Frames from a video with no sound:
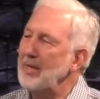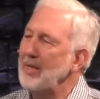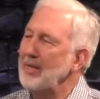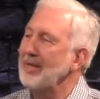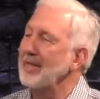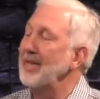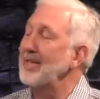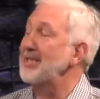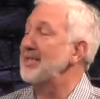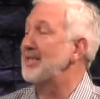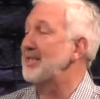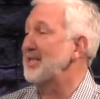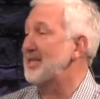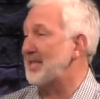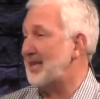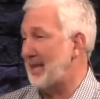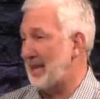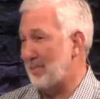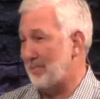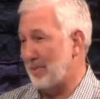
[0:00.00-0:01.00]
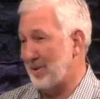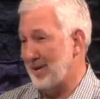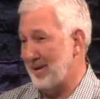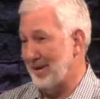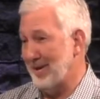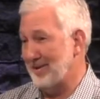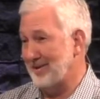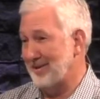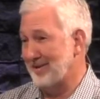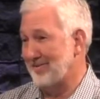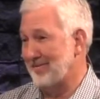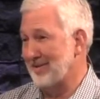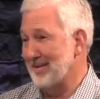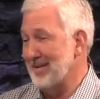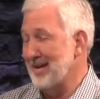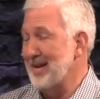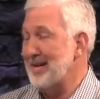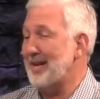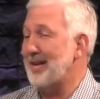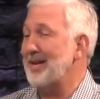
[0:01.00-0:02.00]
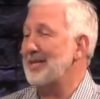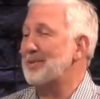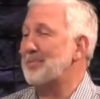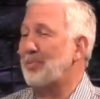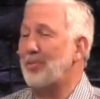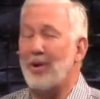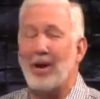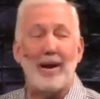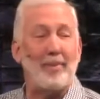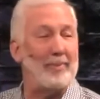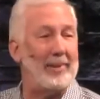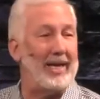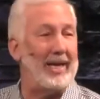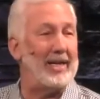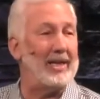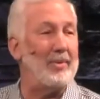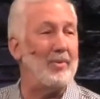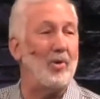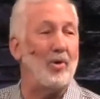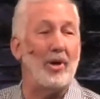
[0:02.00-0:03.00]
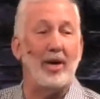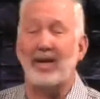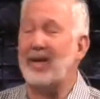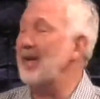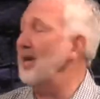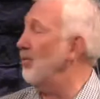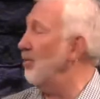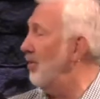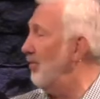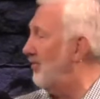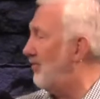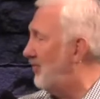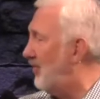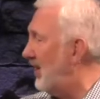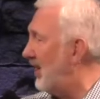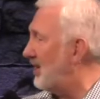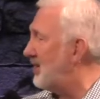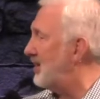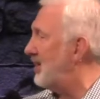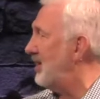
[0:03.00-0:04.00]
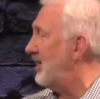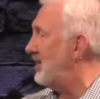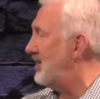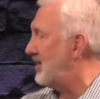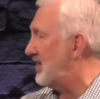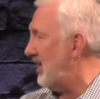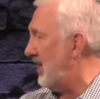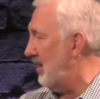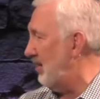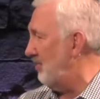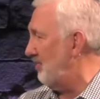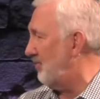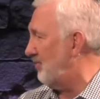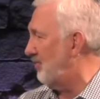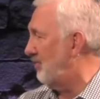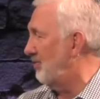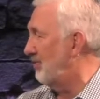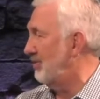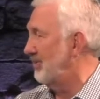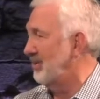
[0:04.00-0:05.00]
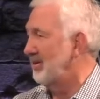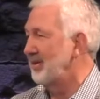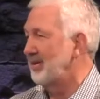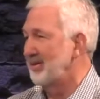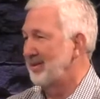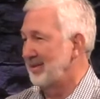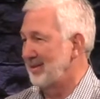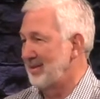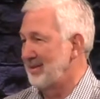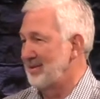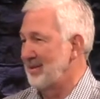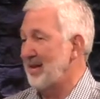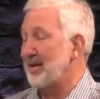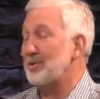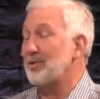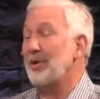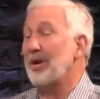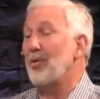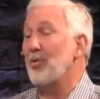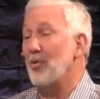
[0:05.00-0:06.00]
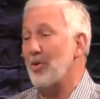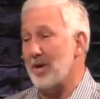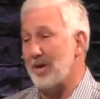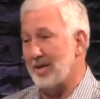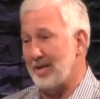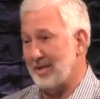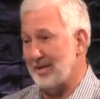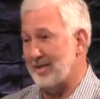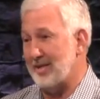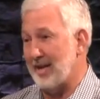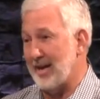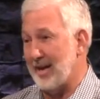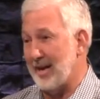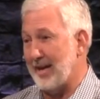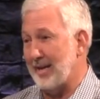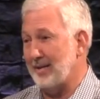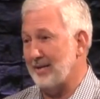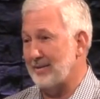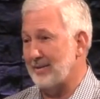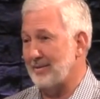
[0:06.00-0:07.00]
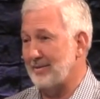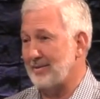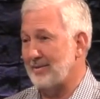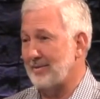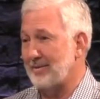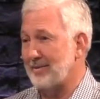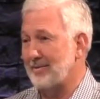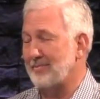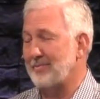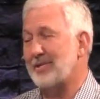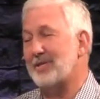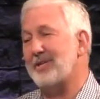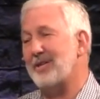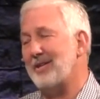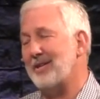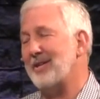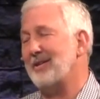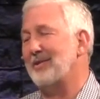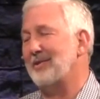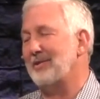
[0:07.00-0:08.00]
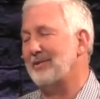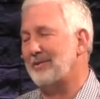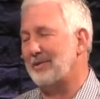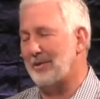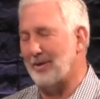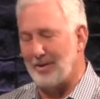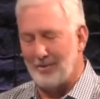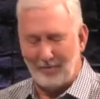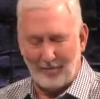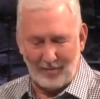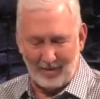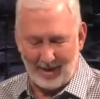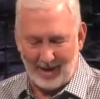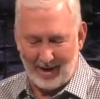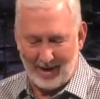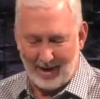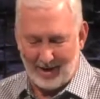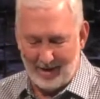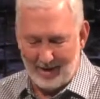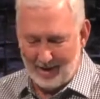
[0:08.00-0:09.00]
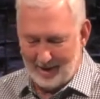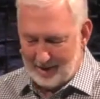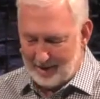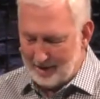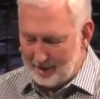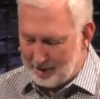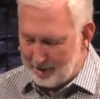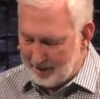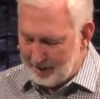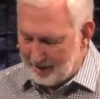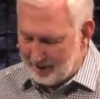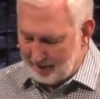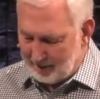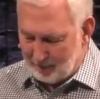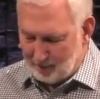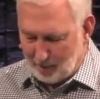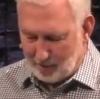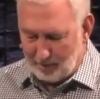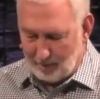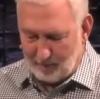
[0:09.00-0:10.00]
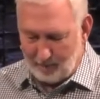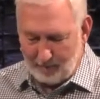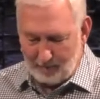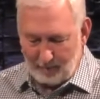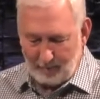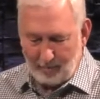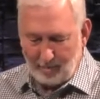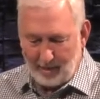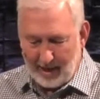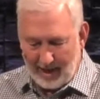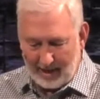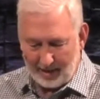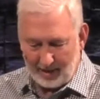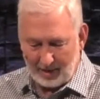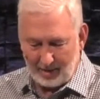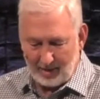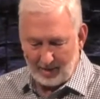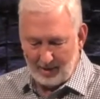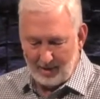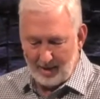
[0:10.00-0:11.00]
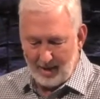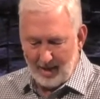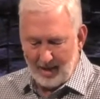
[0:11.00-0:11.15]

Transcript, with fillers: Let's just sleep on it, because probably in the morning it will fix itself. That's what I wanted to say she didn't go for that because she's a little more practical.